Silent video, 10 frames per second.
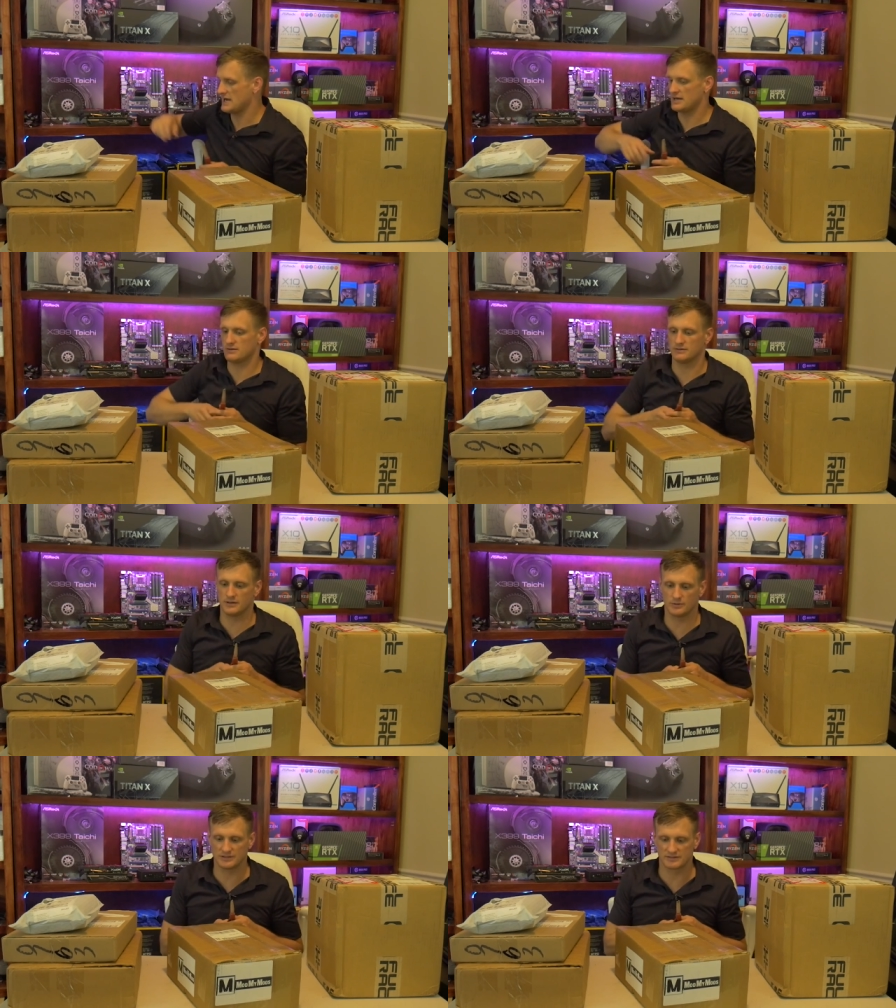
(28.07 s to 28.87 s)
I don't
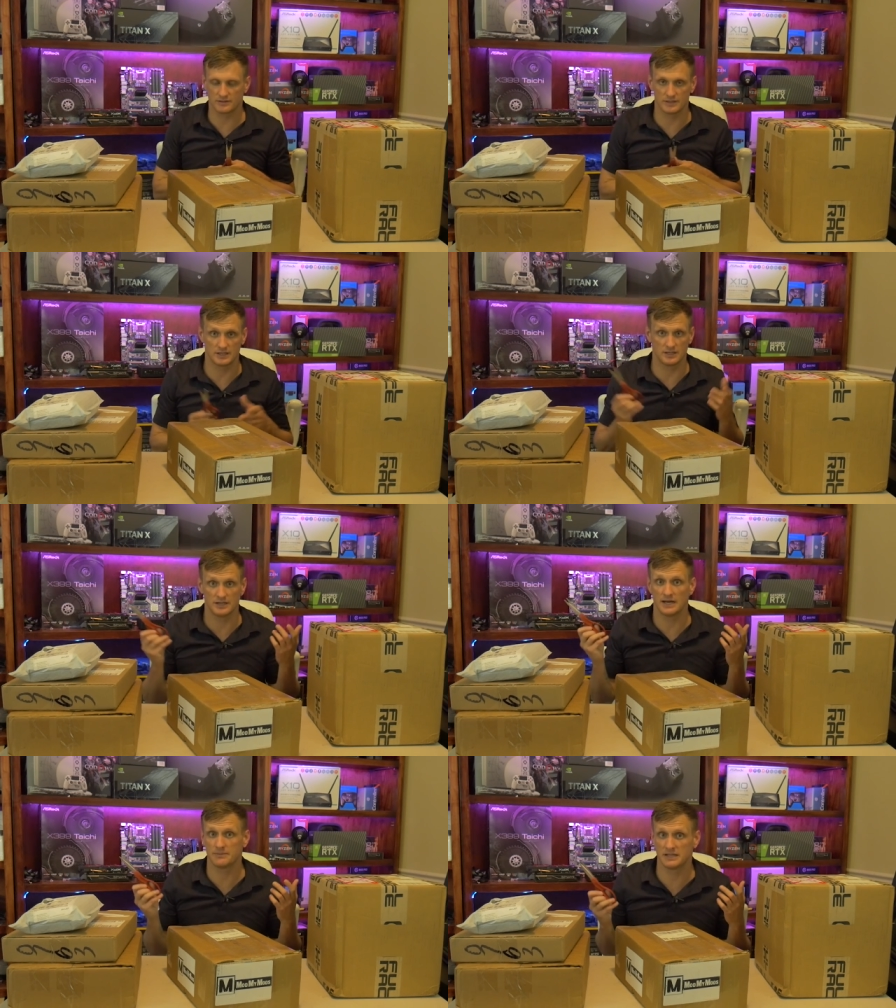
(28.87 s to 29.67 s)
know what's going
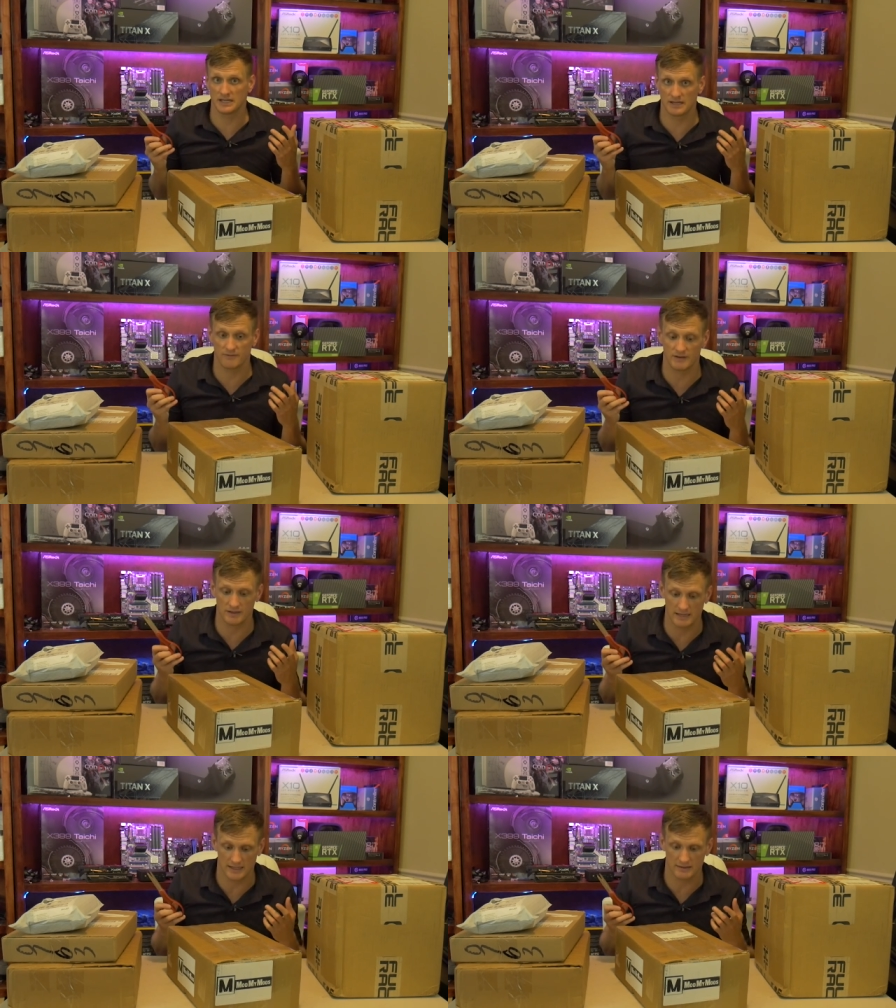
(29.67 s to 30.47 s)
on. I'm gonna get it
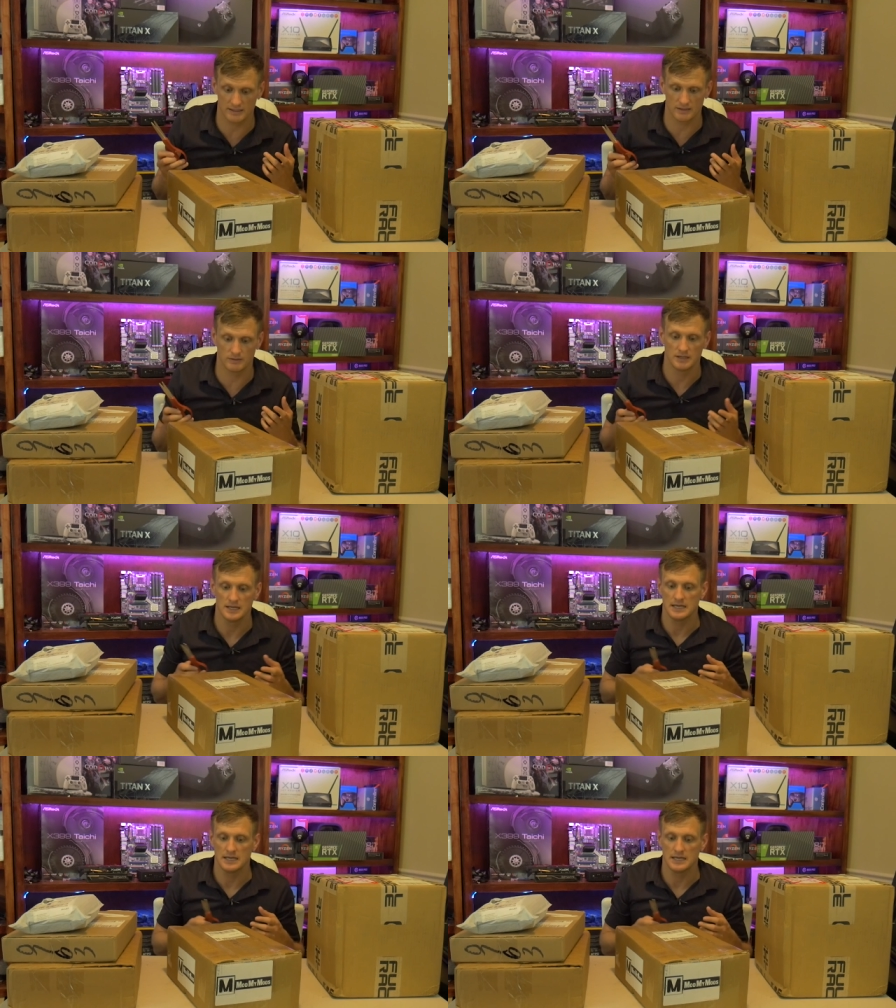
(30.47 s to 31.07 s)
figured out though.